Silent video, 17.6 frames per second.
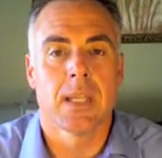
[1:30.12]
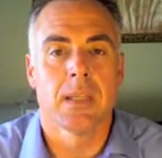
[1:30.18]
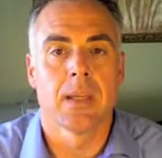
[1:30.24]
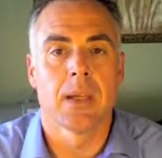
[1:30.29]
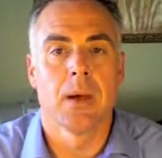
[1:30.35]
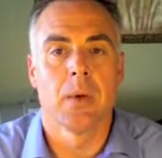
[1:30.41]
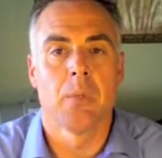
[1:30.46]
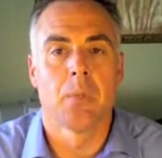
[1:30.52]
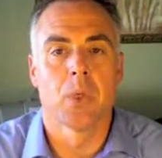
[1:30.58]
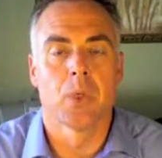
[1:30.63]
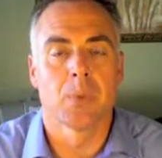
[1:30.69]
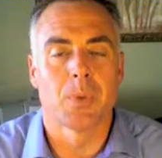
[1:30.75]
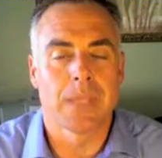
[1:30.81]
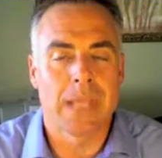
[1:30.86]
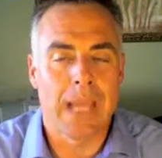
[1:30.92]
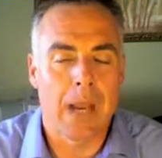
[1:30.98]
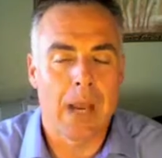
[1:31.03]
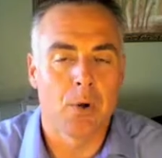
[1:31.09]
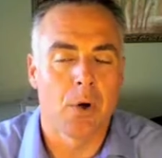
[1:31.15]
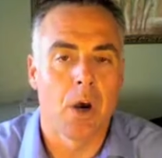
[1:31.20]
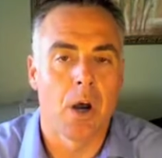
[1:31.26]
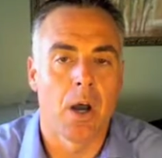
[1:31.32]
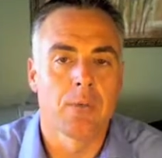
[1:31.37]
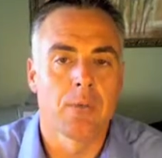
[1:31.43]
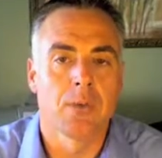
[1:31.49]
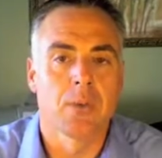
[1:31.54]
multiple counter
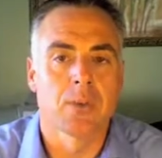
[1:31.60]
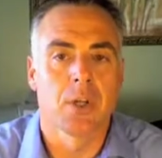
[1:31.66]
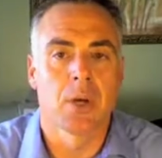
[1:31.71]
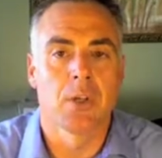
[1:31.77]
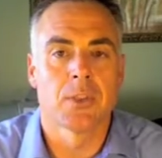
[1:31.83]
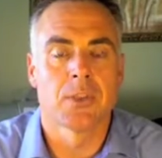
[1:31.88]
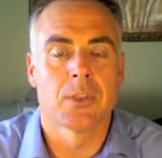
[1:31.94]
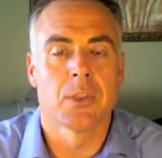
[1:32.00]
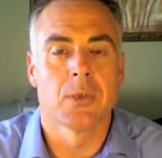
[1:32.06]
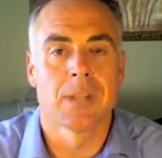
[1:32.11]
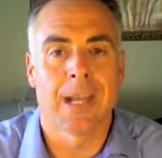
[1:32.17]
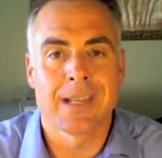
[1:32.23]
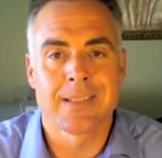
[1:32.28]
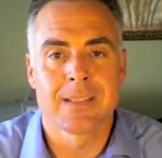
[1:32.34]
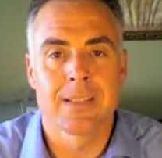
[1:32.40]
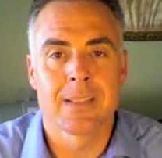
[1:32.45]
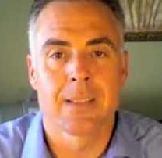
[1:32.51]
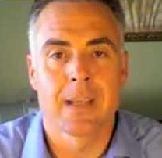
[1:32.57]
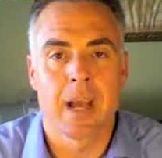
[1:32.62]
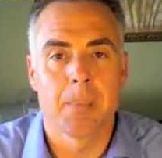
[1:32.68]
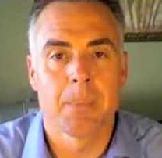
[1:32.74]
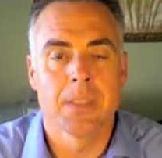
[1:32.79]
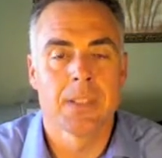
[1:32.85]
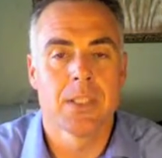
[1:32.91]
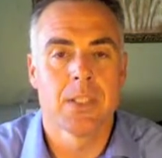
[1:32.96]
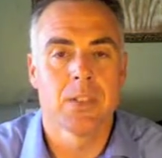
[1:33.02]
offers also. Lots of
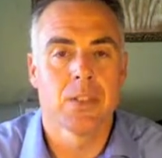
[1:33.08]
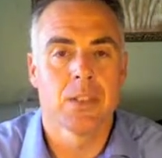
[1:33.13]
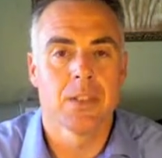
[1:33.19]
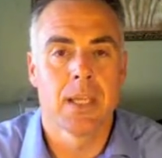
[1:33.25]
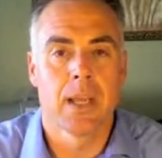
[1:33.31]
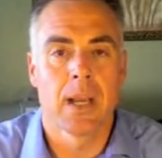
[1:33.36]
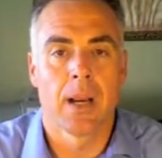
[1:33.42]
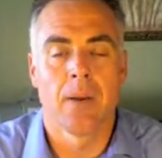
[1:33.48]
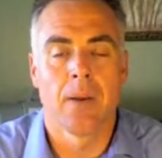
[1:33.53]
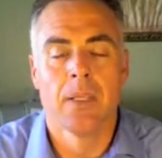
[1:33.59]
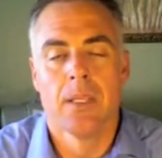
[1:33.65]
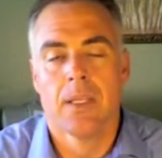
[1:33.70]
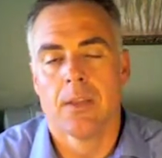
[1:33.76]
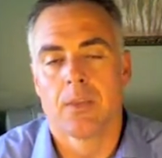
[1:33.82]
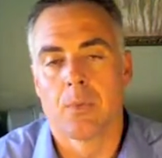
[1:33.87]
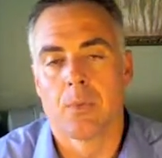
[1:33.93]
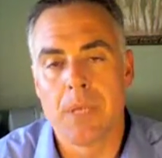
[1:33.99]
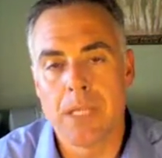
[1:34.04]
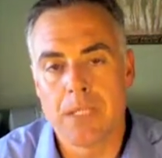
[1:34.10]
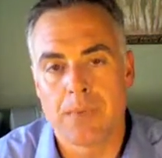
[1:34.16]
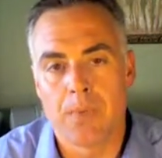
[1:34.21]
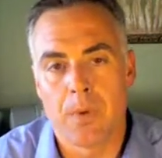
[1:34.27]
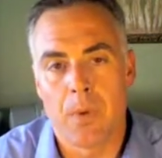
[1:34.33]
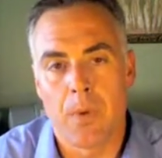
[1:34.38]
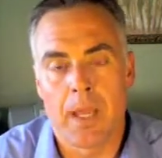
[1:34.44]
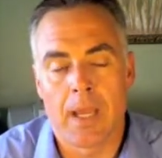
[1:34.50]
competition there. The reason
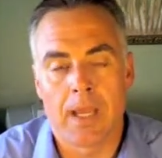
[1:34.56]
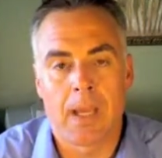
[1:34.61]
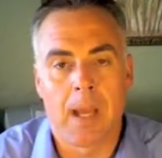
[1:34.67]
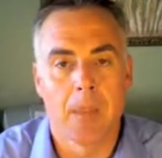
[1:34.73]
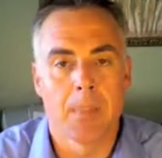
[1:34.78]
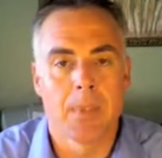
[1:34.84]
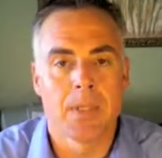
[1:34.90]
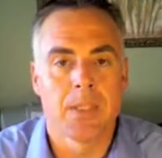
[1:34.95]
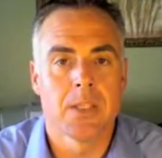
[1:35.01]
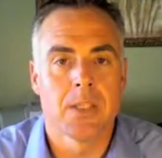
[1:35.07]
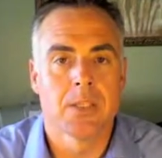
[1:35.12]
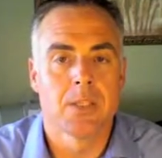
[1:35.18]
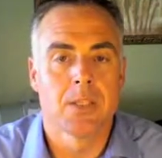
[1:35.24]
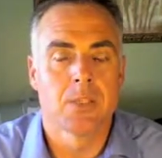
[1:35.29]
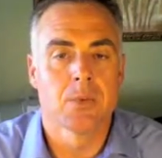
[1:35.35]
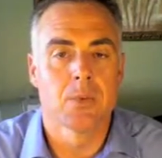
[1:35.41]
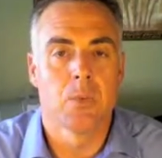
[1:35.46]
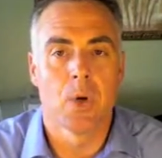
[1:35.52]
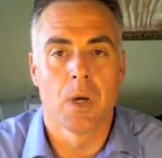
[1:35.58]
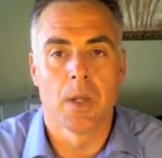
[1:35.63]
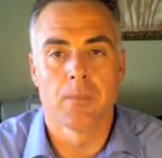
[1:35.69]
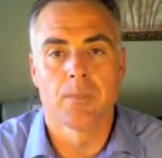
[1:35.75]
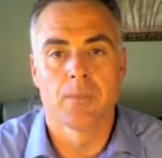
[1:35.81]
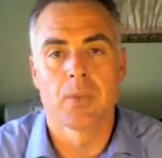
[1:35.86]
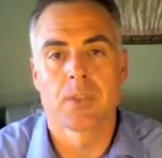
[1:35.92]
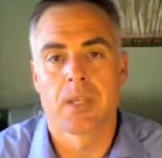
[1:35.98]
for that competition is,
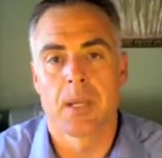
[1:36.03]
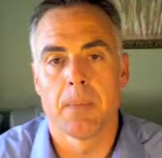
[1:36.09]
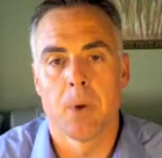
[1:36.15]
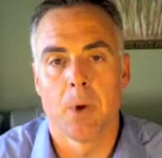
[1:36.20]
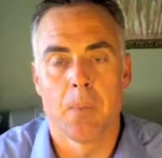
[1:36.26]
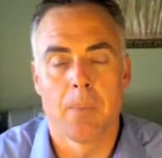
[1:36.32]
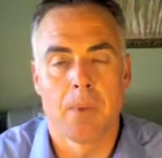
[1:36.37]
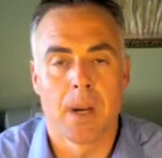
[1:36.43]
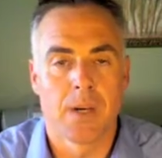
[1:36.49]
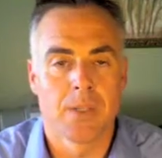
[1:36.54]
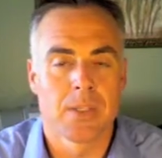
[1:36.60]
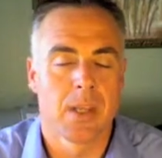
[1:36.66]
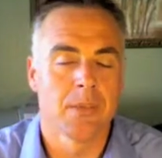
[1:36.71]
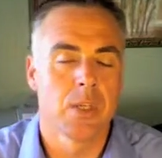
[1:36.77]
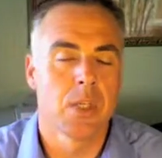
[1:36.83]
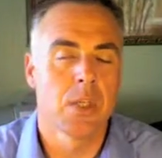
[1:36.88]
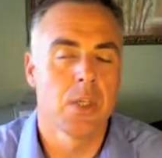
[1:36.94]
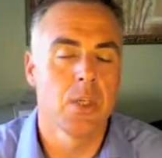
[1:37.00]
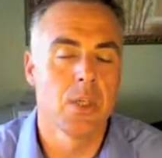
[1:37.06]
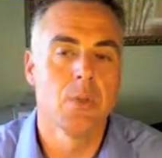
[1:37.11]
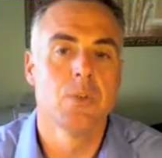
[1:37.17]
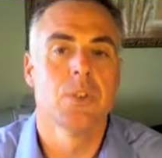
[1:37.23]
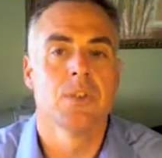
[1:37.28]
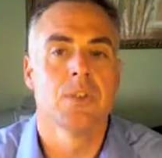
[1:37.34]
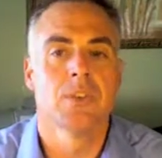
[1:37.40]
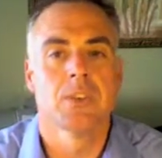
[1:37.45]
one, first-time home buyers have a
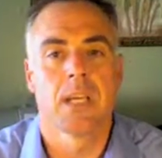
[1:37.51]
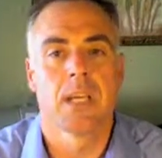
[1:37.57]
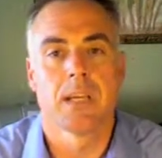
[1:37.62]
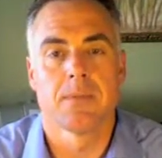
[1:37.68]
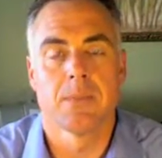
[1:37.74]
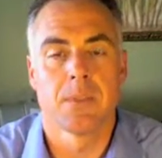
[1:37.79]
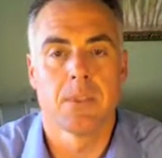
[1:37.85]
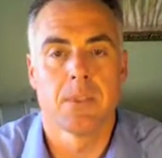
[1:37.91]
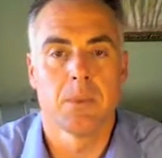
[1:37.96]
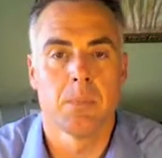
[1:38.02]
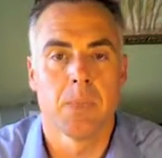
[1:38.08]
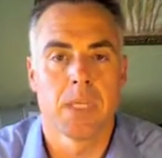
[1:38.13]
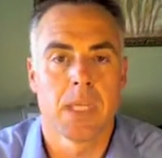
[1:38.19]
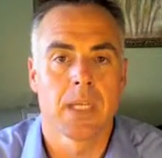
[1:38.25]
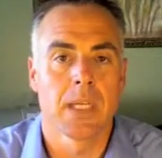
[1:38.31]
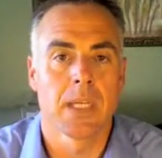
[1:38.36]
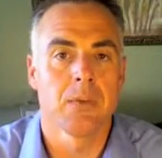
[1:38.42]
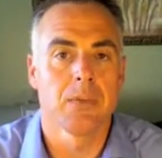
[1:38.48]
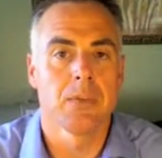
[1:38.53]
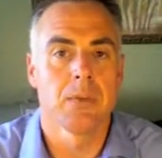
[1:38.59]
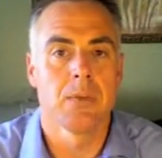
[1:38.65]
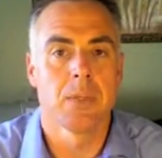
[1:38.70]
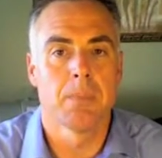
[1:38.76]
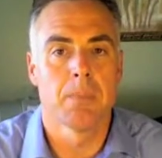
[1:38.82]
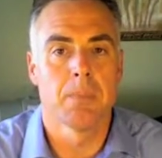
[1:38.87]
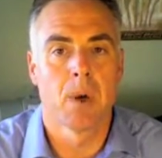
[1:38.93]
huge incentive to be getting
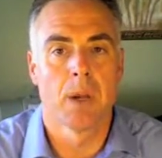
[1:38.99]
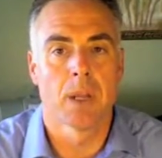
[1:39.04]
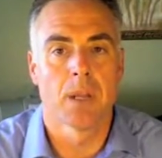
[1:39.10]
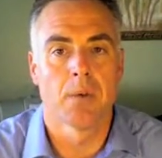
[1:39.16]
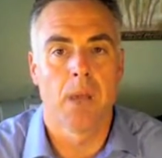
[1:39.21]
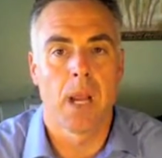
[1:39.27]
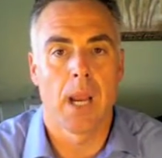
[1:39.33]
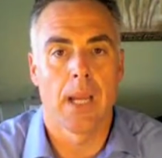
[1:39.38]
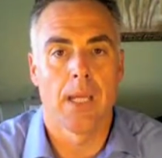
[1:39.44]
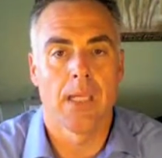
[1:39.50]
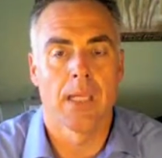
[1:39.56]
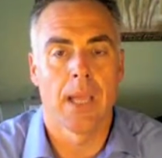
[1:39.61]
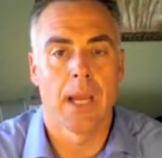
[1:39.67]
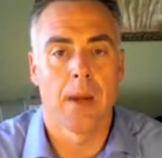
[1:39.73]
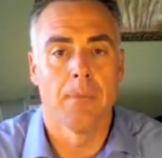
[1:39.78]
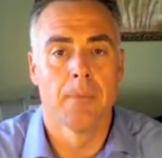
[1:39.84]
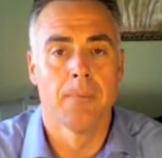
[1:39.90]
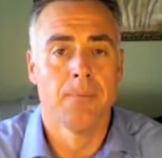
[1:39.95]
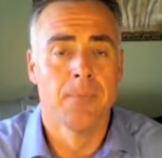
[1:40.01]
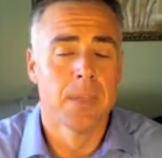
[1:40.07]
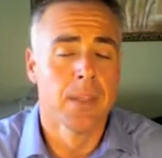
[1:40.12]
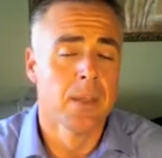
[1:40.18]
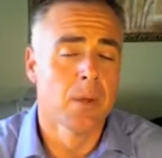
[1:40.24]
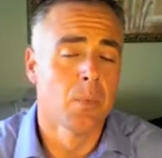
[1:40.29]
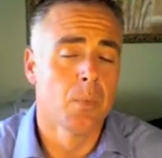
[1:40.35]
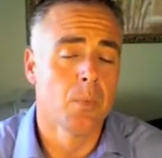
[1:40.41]
into the market right now,
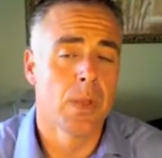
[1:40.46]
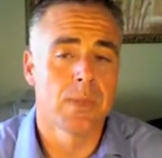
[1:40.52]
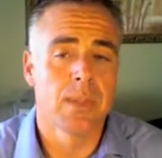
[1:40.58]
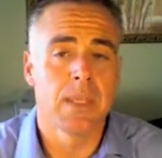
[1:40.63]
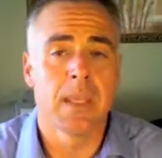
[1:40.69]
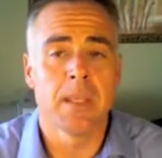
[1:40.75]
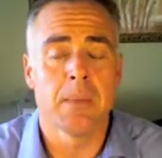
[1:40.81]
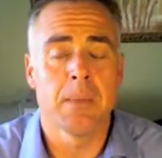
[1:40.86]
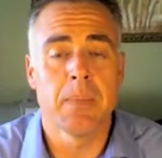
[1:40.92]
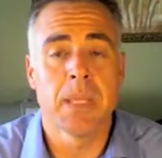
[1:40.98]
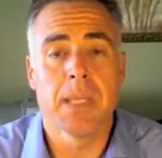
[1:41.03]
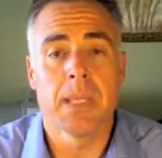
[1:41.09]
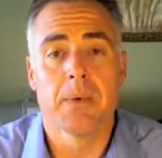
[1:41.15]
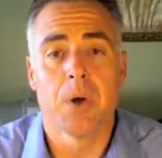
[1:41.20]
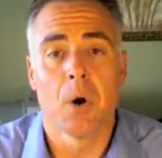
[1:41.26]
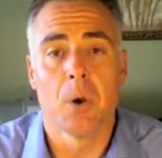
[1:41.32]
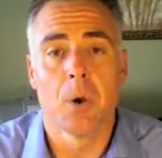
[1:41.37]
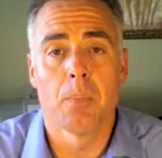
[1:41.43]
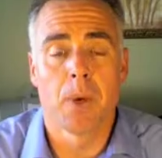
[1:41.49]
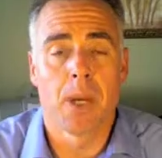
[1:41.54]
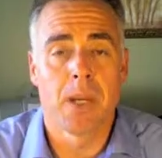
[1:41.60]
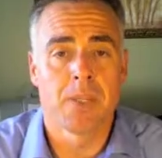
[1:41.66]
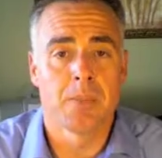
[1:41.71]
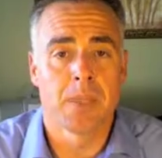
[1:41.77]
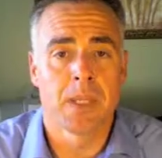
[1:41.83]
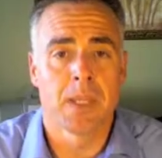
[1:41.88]
with the median home
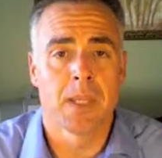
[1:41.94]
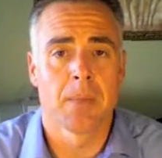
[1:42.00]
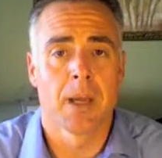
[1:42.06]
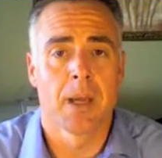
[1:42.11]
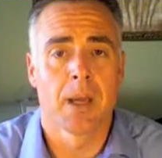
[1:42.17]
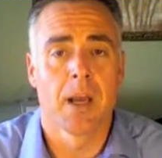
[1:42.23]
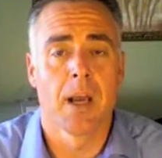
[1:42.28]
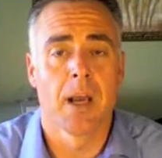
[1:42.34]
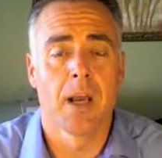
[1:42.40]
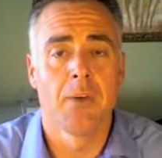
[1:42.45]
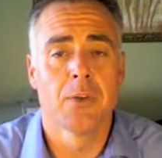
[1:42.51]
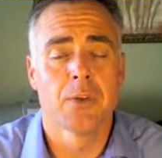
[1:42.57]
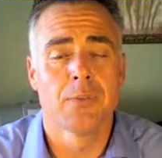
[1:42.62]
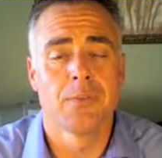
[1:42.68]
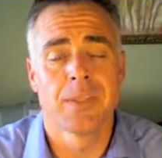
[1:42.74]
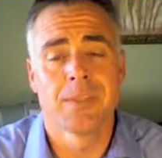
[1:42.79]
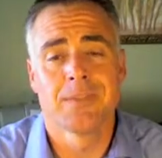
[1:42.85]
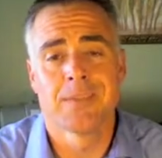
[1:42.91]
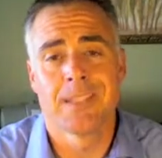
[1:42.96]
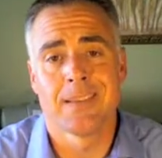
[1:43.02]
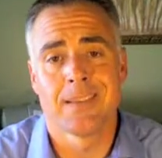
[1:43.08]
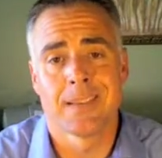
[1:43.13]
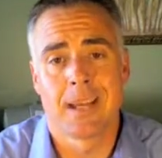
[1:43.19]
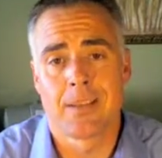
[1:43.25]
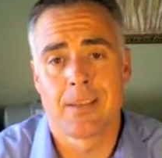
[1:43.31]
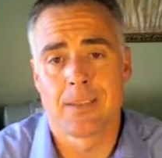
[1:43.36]
price being about
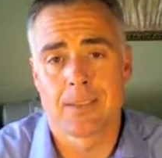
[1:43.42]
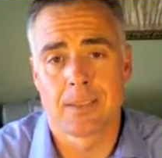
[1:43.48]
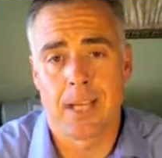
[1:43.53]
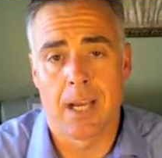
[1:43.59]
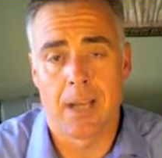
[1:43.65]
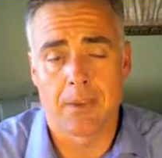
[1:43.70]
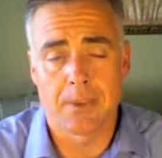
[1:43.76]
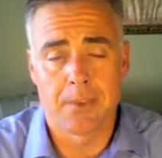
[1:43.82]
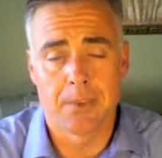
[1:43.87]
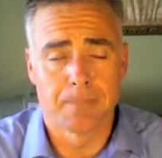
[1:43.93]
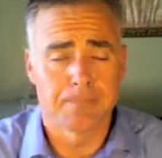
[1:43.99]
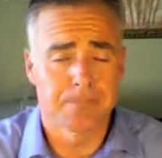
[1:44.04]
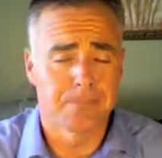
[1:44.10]
$115,000.